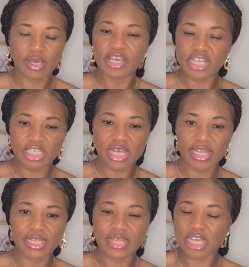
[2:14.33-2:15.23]

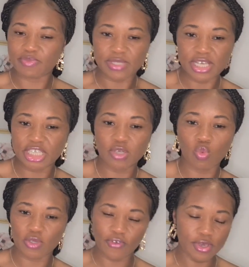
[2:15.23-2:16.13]
Initially, the expectation
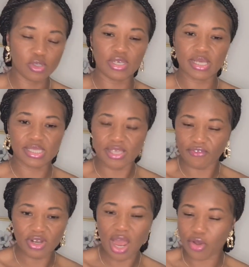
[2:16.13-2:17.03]
was for you to get
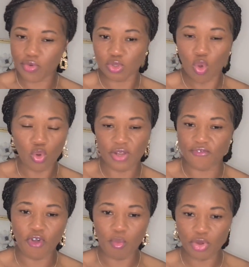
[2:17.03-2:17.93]
7 across all the
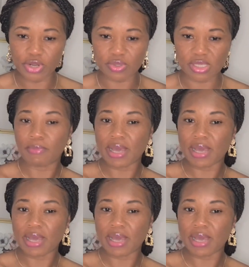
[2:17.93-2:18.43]
4 modules,